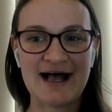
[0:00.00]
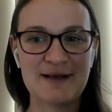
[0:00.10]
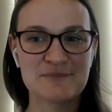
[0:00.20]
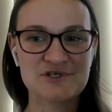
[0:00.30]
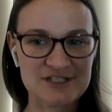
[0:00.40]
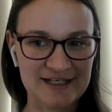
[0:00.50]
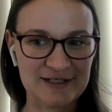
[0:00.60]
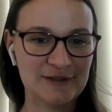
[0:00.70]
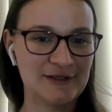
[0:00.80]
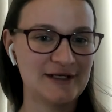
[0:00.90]
uh,
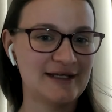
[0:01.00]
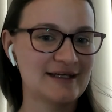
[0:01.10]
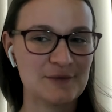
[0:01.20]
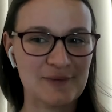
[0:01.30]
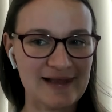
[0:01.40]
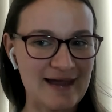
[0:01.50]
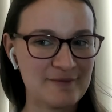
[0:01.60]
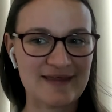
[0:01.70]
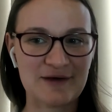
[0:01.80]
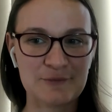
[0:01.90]
machine learning. So
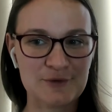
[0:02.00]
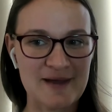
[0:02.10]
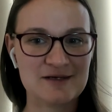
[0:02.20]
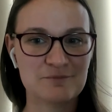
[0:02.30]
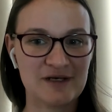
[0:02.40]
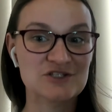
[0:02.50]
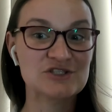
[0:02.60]
allowing that automated bidding